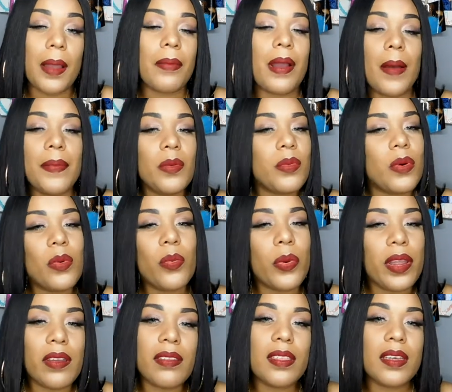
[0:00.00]
I probably won't
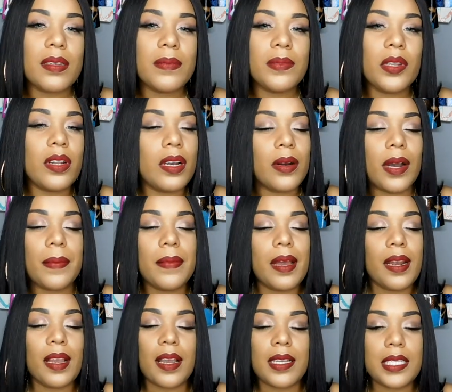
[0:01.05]
wear them, you know, I'm
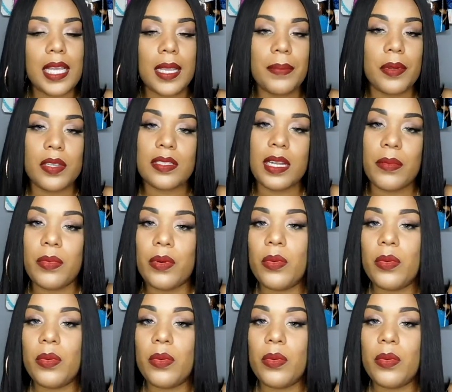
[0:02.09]
not a contact person.